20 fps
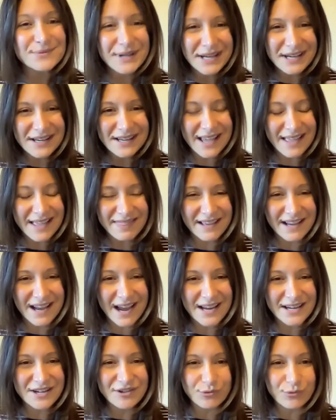We didn't get the
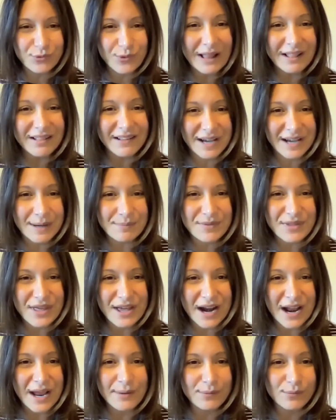kind of welcome
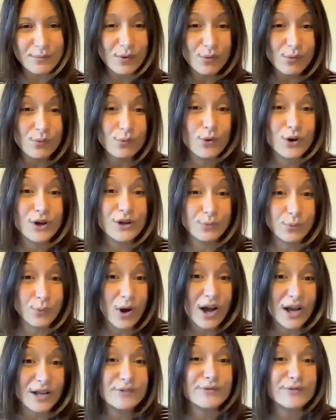that I would
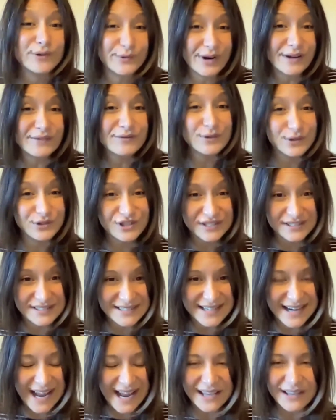want for refugees
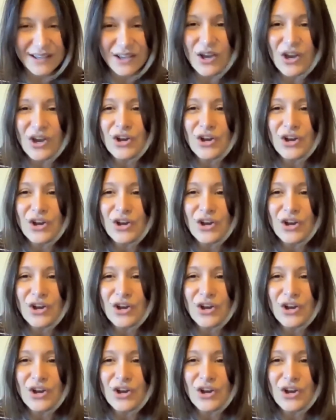today.